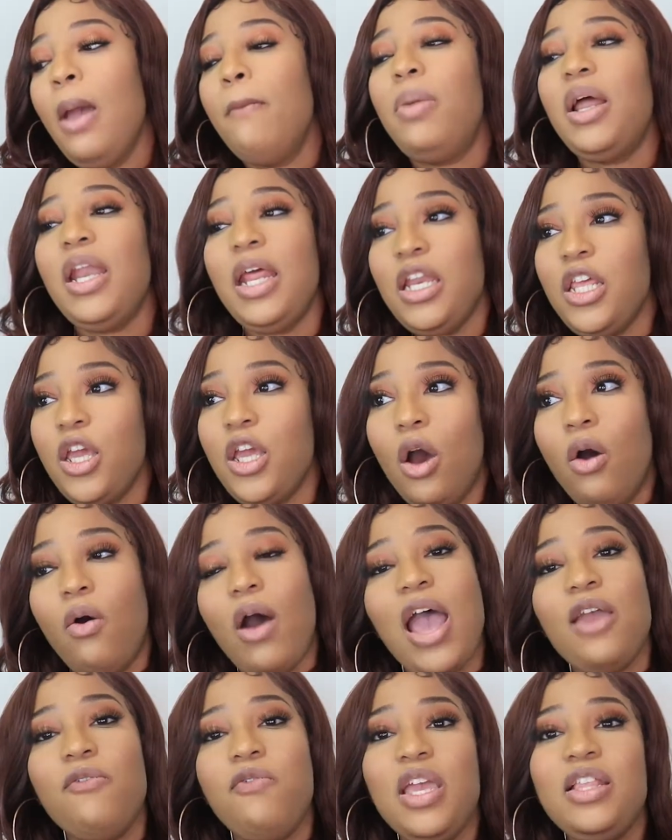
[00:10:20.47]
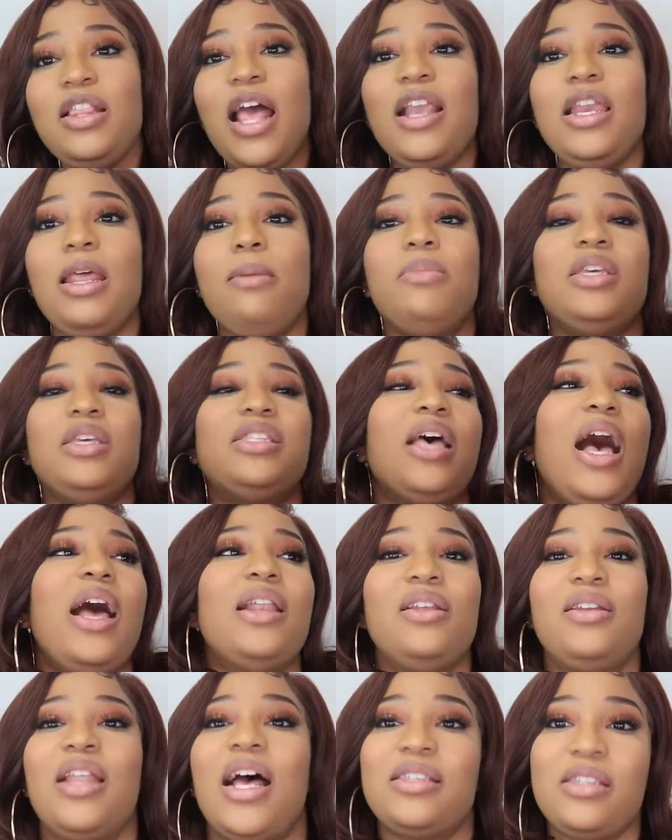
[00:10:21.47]
But anyhow, I think that they
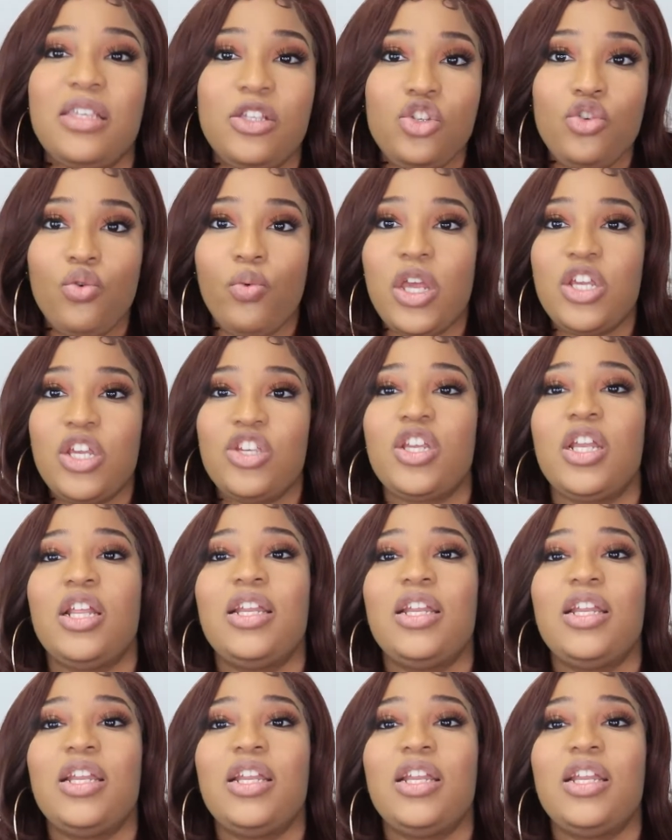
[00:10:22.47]
mishandled that situation,